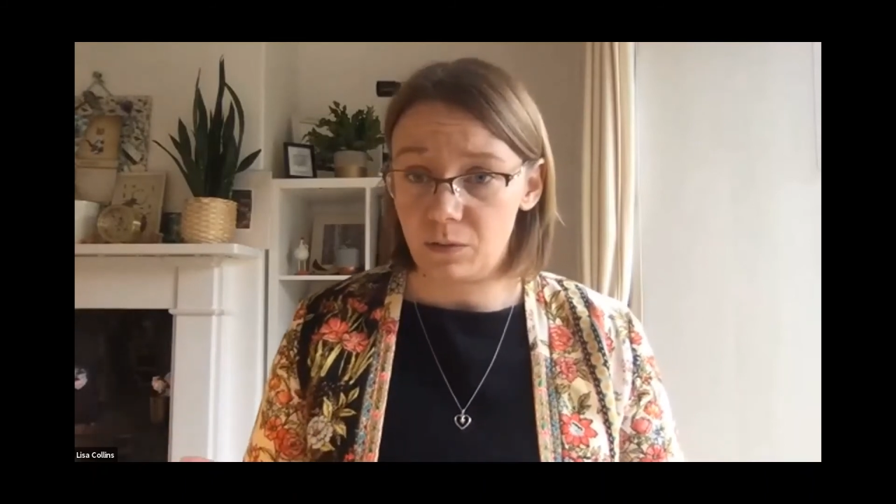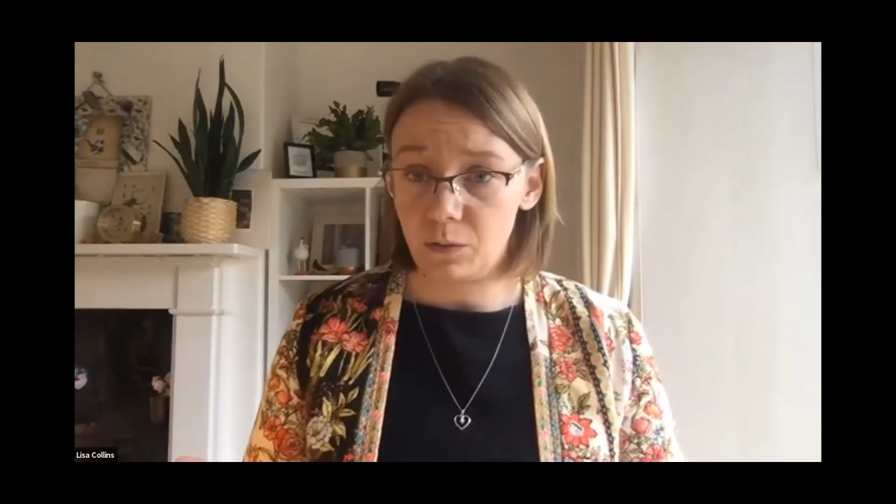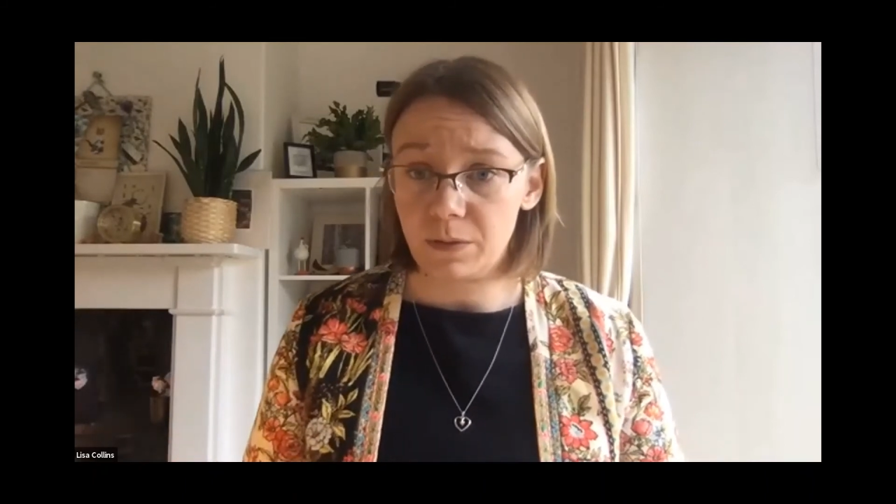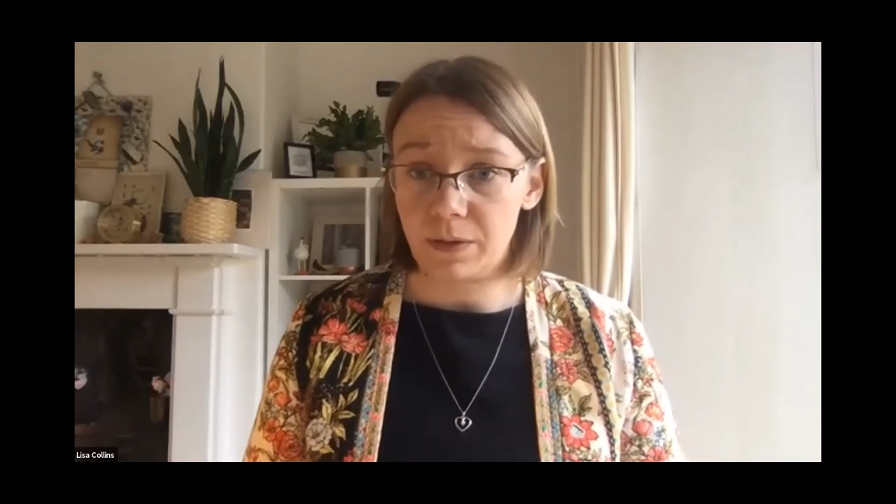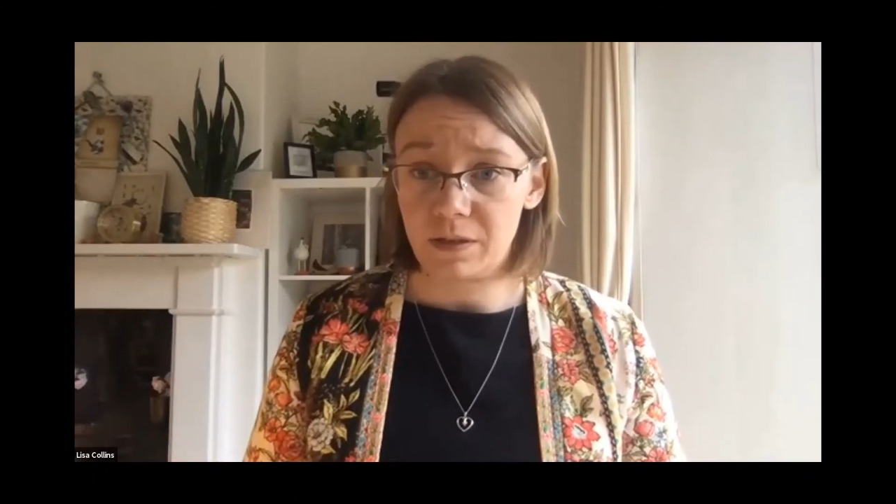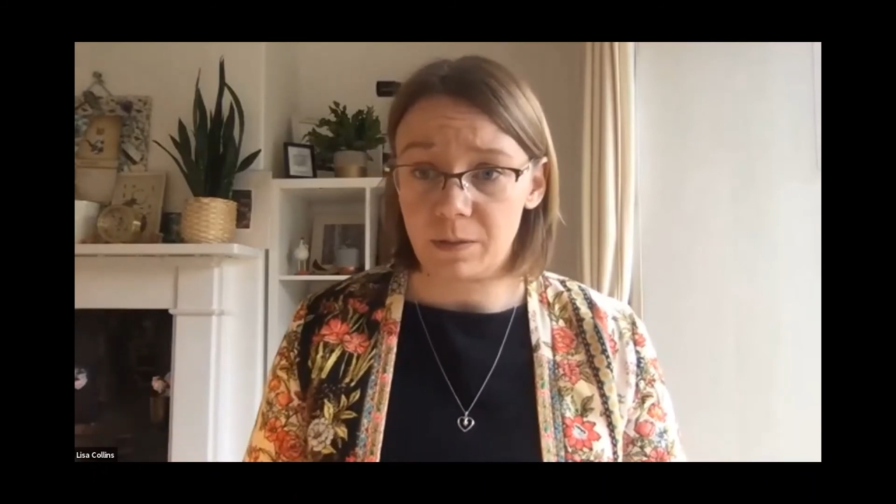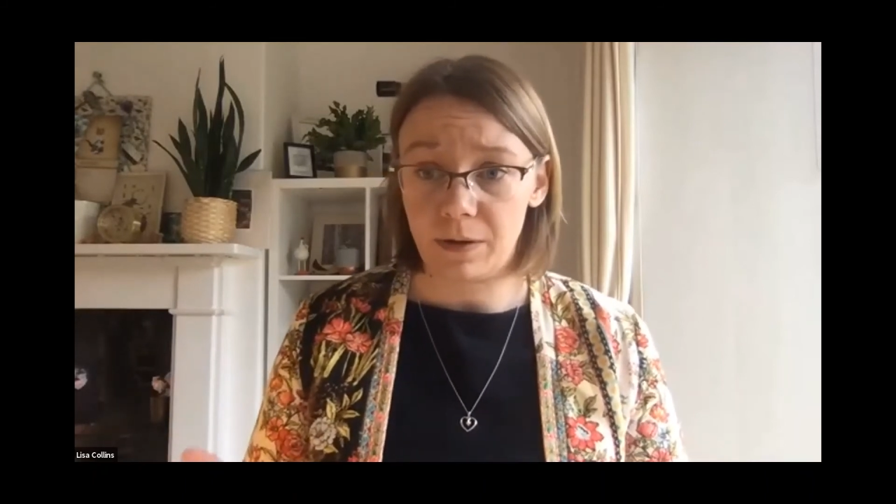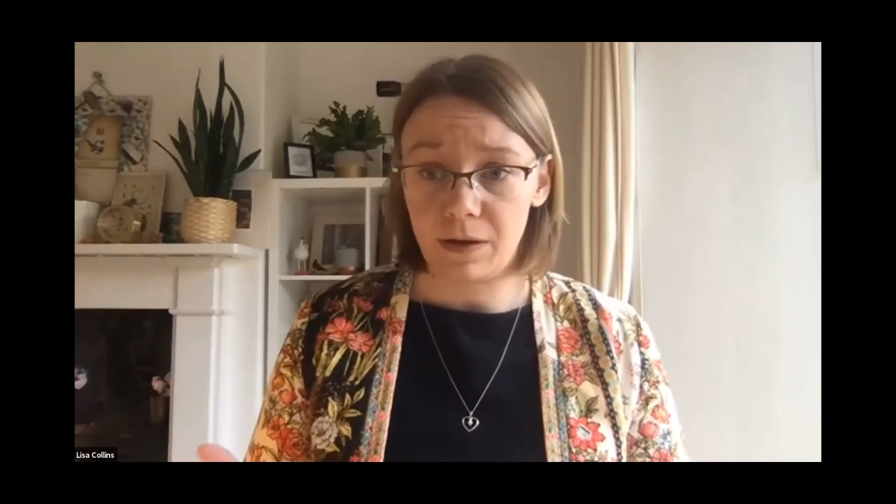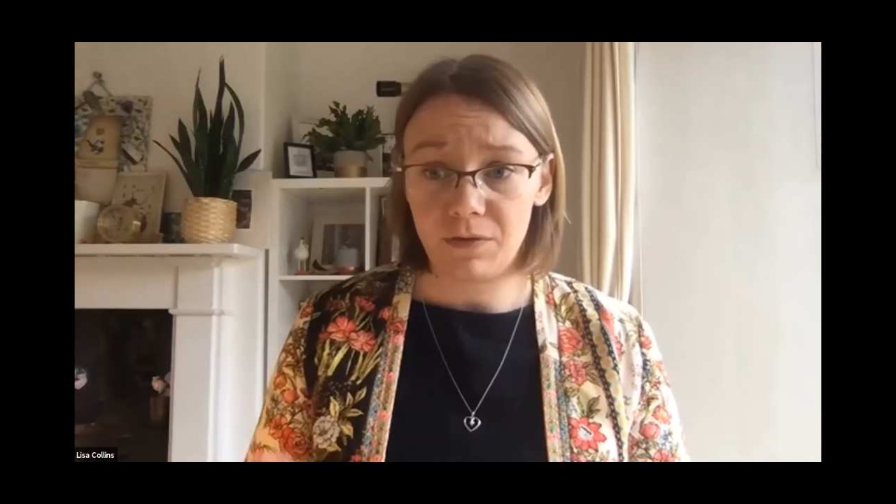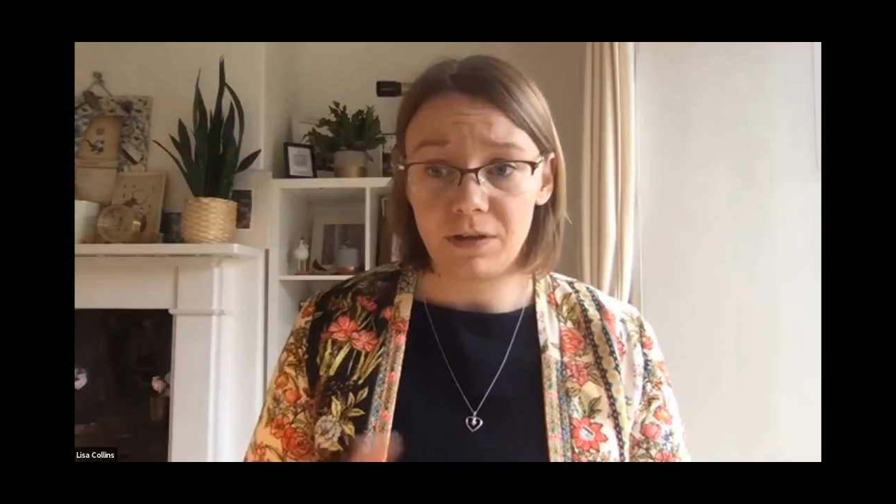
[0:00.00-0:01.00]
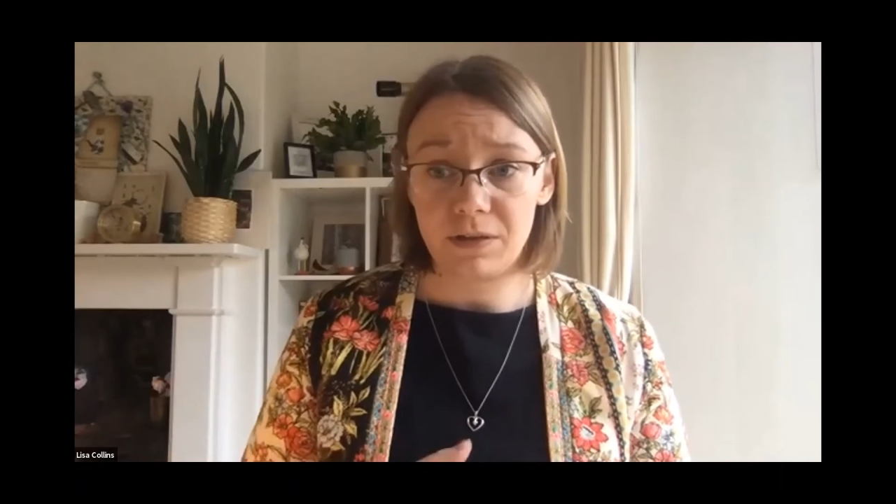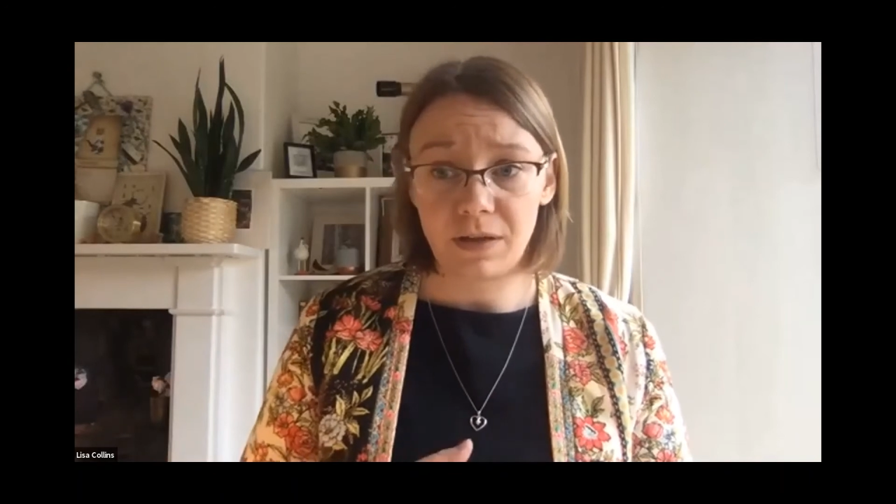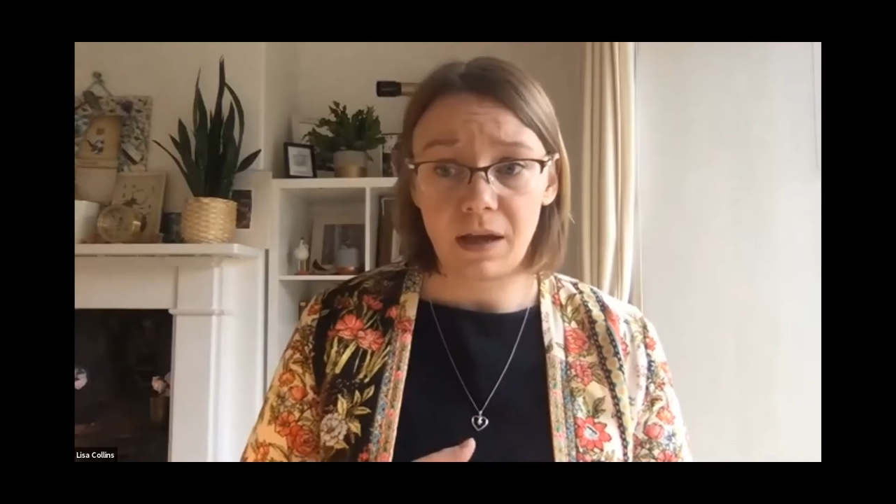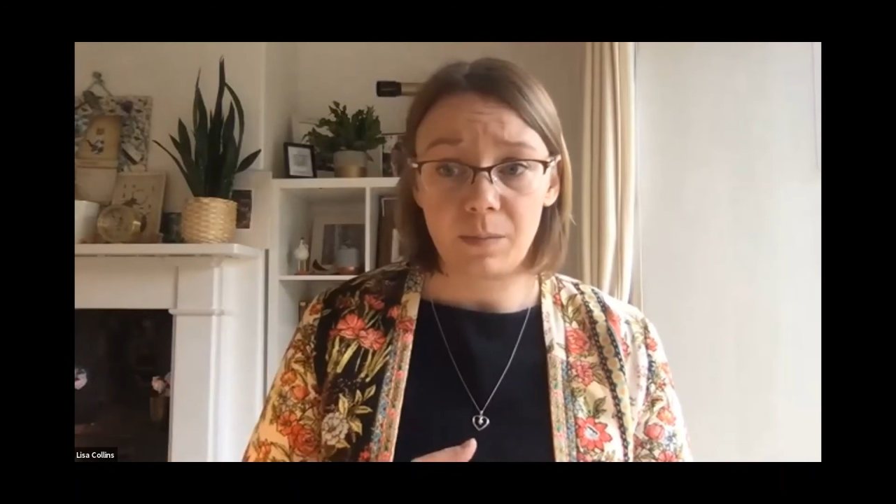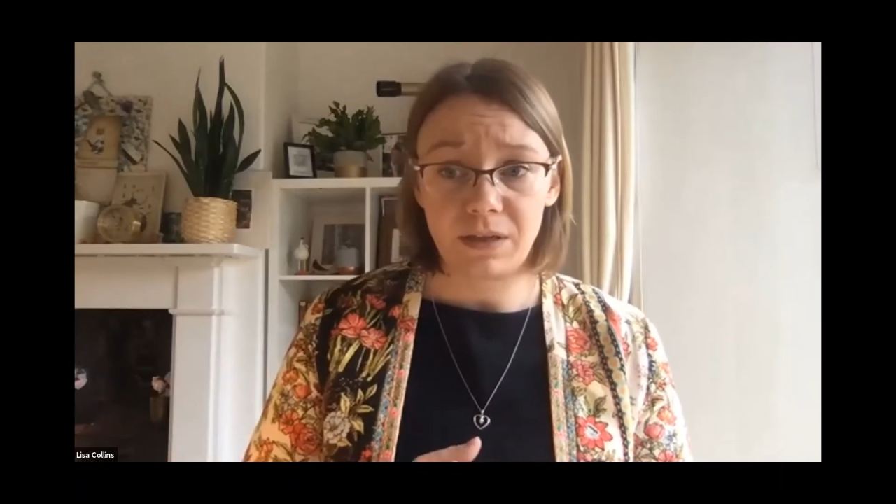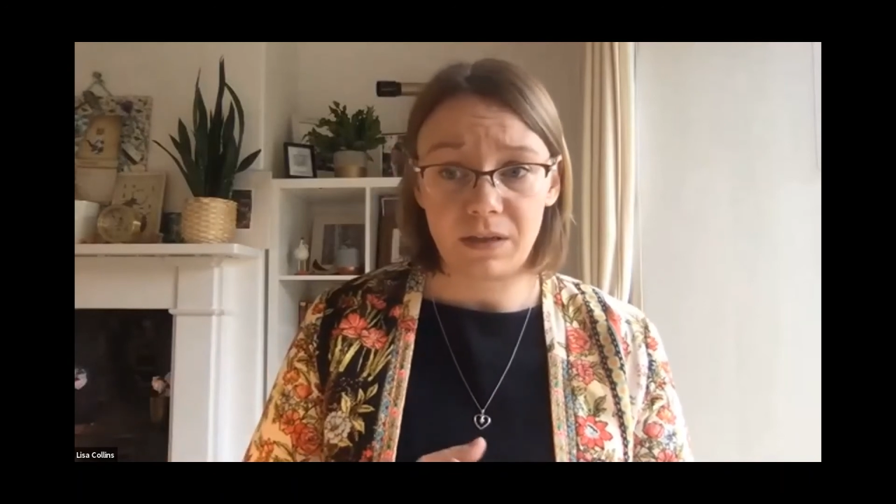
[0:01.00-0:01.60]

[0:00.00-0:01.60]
also asked about evidence gaps.